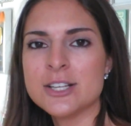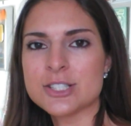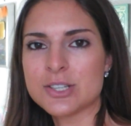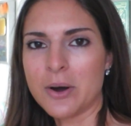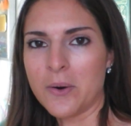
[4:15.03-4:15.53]

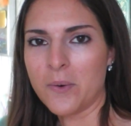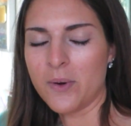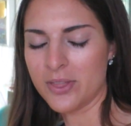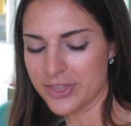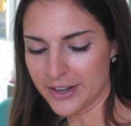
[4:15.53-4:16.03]

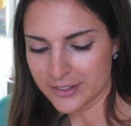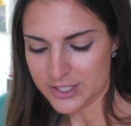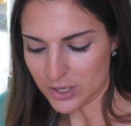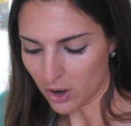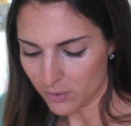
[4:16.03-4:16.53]
So
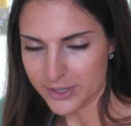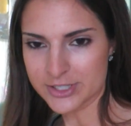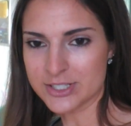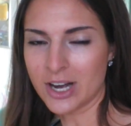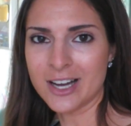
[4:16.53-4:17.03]
that's
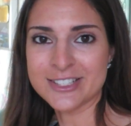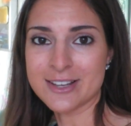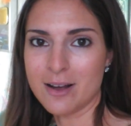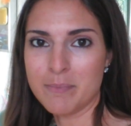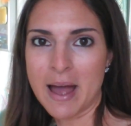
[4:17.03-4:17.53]
always a
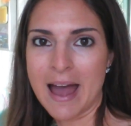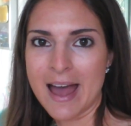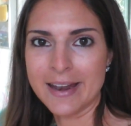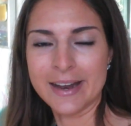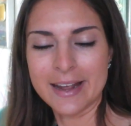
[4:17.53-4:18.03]
toss-up,
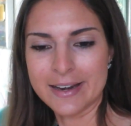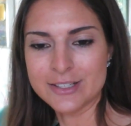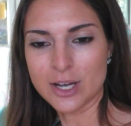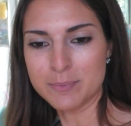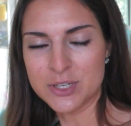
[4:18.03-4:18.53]
and it
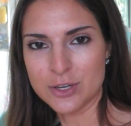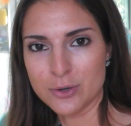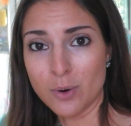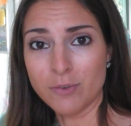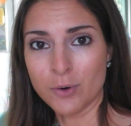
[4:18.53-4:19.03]
is up to
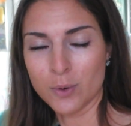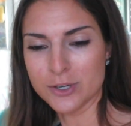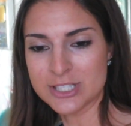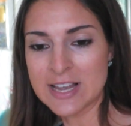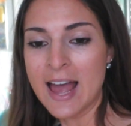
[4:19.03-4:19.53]
you, of
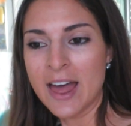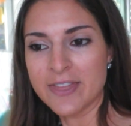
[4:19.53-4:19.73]
course.